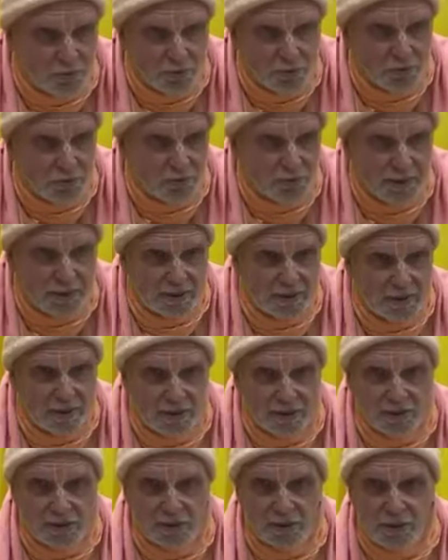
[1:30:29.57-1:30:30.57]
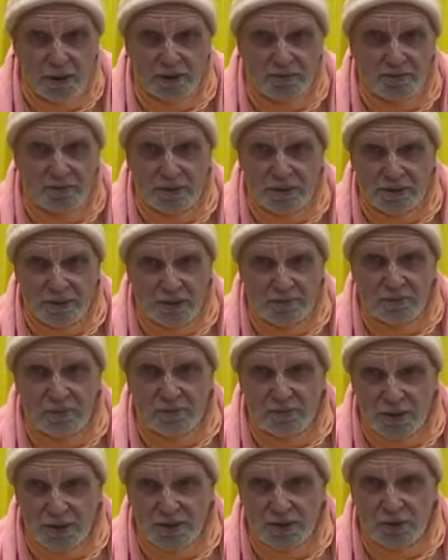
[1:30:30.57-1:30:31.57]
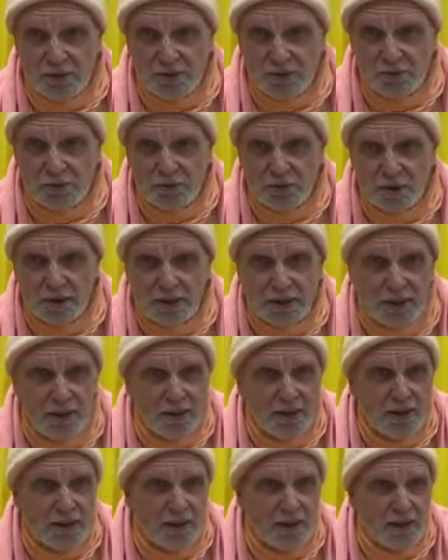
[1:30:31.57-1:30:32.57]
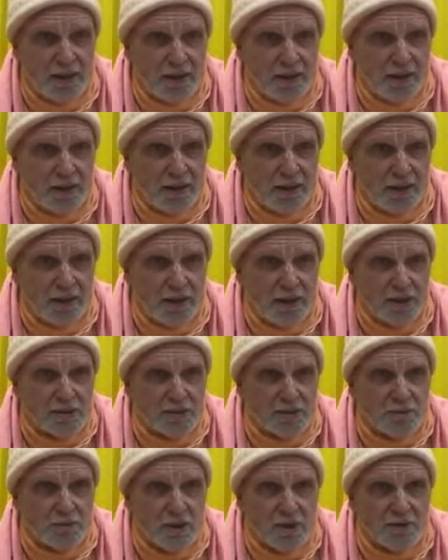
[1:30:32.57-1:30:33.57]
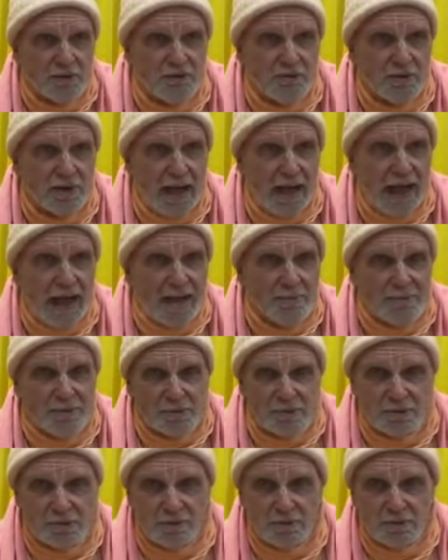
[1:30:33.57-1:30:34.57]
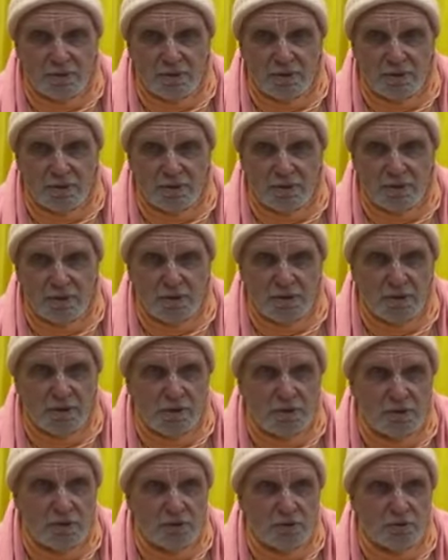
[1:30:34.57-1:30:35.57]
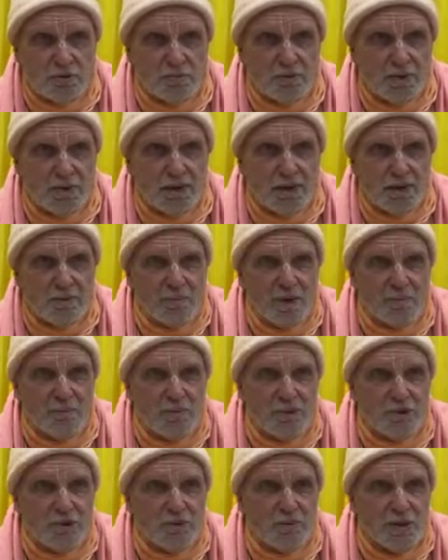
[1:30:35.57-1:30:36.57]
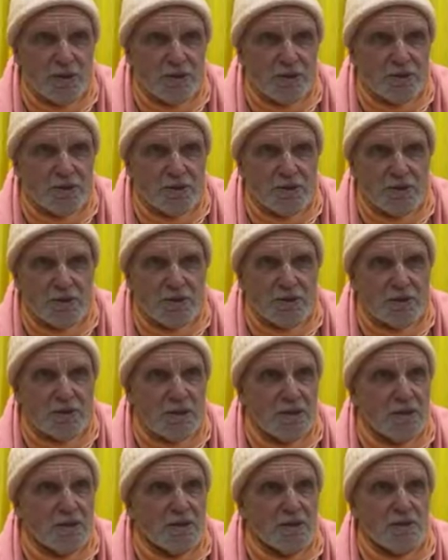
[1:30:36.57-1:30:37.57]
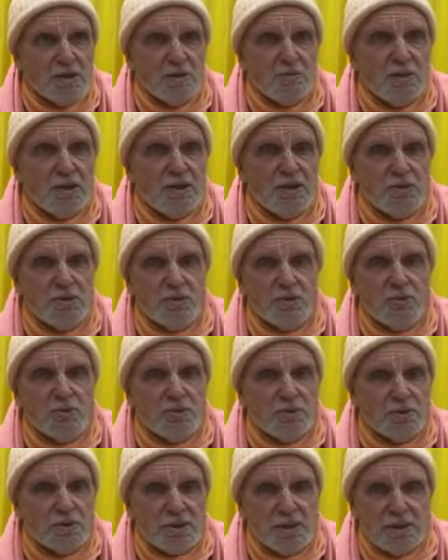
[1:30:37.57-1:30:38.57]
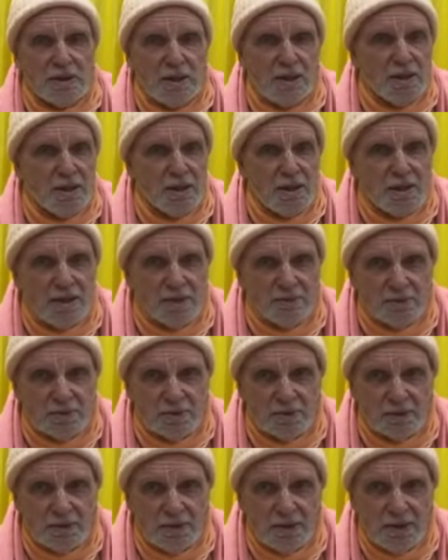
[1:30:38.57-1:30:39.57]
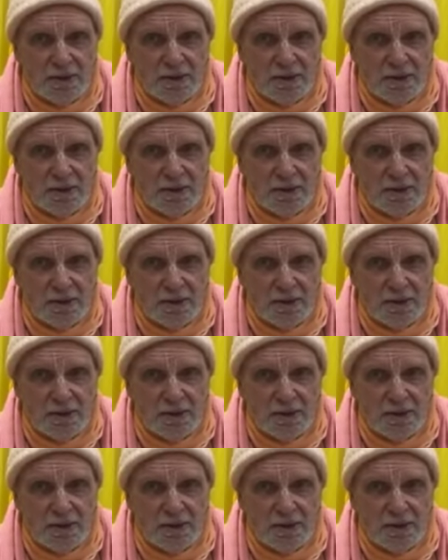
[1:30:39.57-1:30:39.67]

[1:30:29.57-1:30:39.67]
rule or regulation, like for example, rising in the morning, is a wonderful habit to become habituated to just seeing so many dawns in our lives.